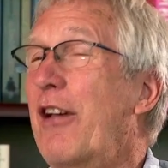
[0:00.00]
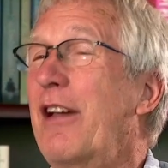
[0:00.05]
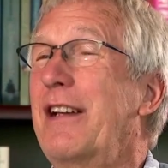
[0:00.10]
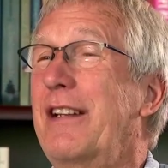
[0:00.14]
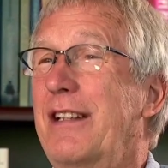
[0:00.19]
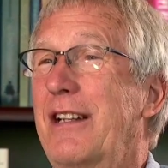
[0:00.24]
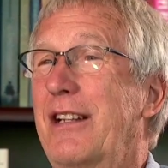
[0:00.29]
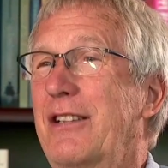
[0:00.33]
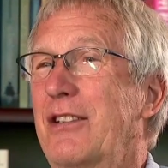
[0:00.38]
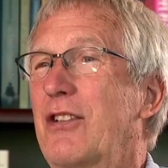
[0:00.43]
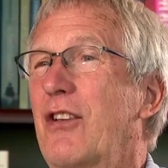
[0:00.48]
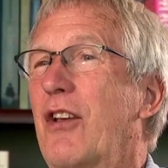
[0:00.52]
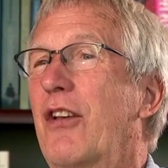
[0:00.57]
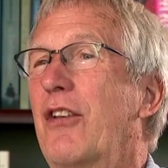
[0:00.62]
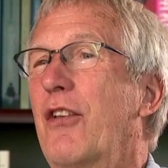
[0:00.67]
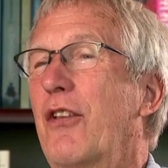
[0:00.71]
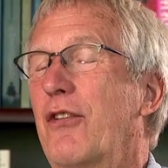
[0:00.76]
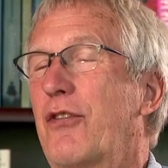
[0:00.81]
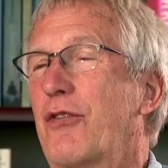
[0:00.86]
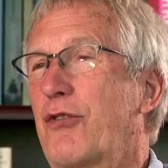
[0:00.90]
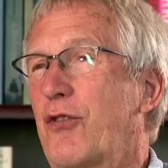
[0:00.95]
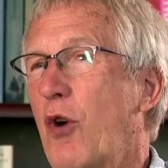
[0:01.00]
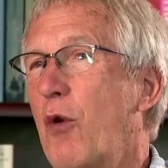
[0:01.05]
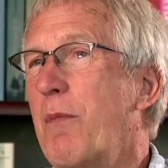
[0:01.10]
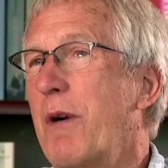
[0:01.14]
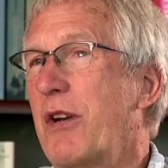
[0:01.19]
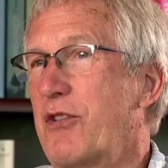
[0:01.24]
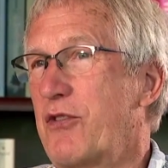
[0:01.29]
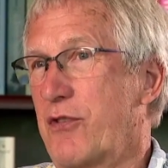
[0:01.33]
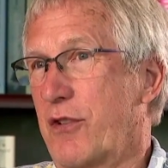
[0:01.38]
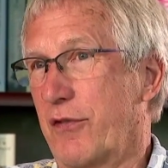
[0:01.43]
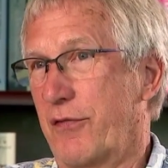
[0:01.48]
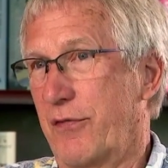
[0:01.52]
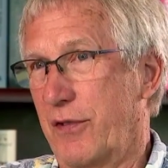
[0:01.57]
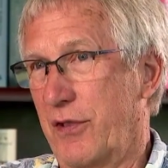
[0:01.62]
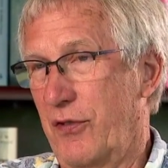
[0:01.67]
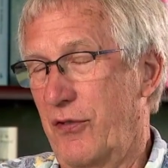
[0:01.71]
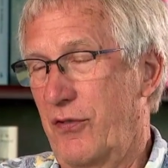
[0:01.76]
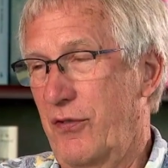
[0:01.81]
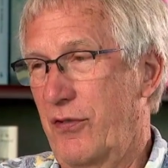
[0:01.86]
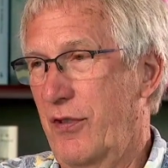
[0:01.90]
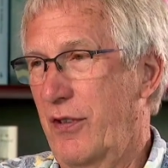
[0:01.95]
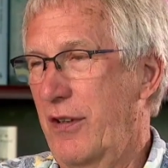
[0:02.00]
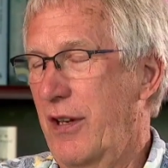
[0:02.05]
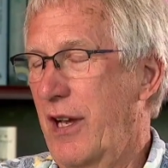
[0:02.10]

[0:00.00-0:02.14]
It, it, so much difference.